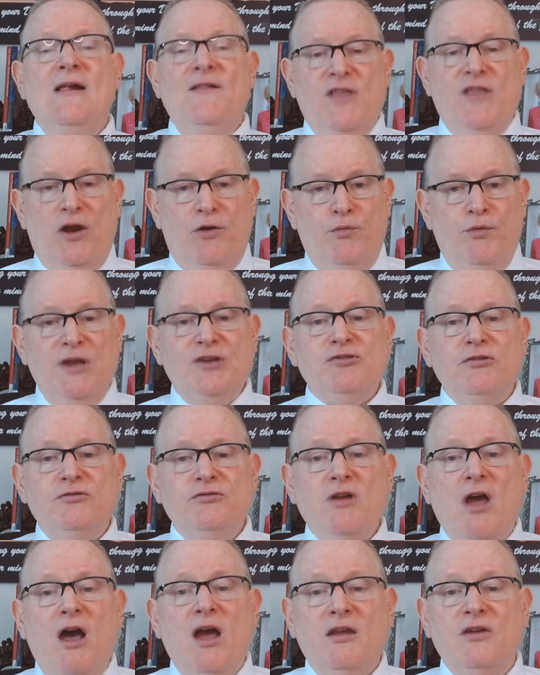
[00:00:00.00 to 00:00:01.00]
that Richard
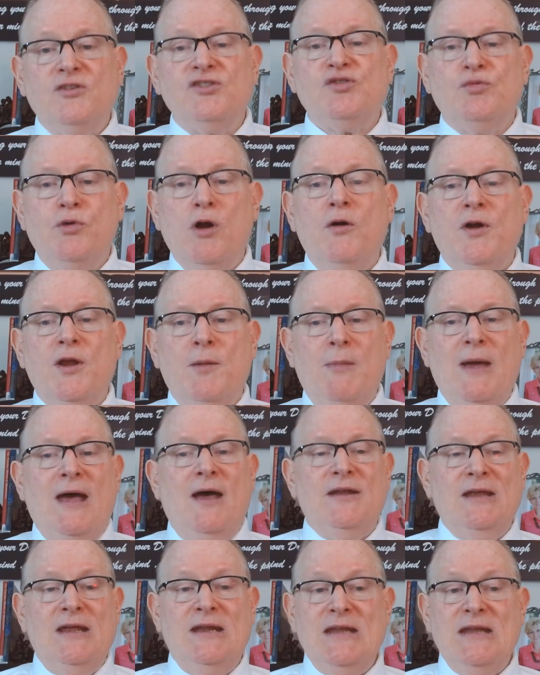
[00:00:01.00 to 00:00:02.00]
Dawkins wrote
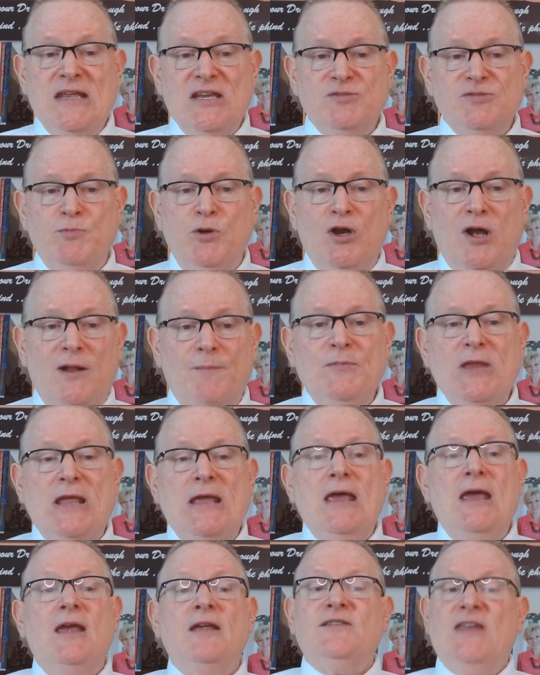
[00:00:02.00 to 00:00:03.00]
about in his book
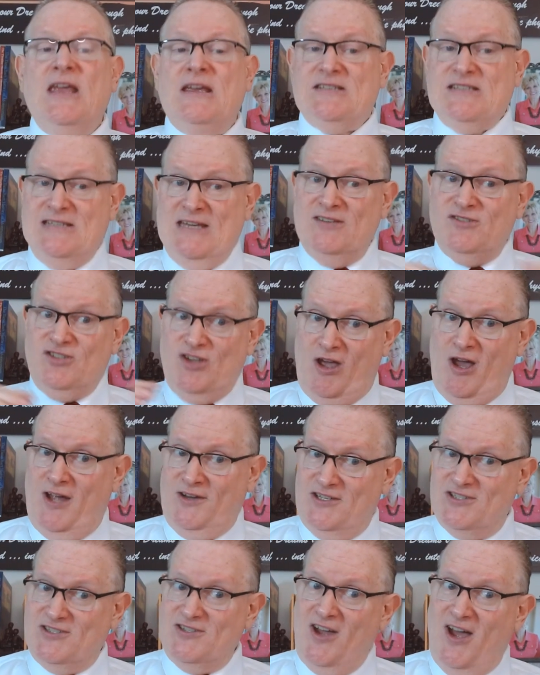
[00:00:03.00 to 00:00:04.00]
that says
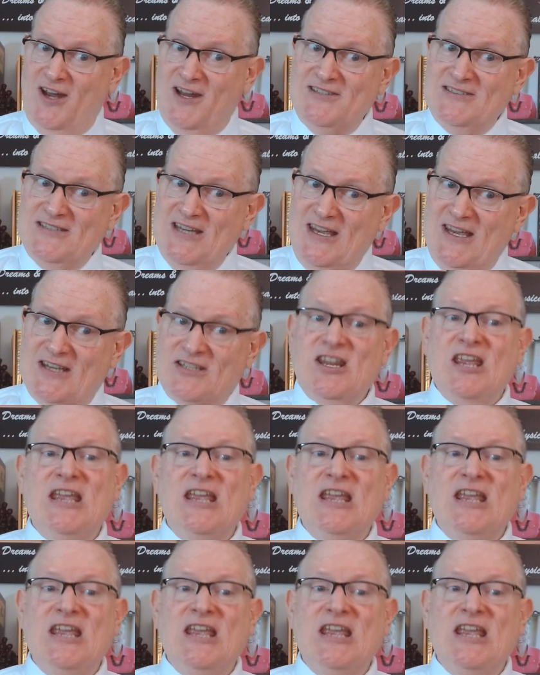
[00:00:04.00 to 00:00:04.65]
God does not exist.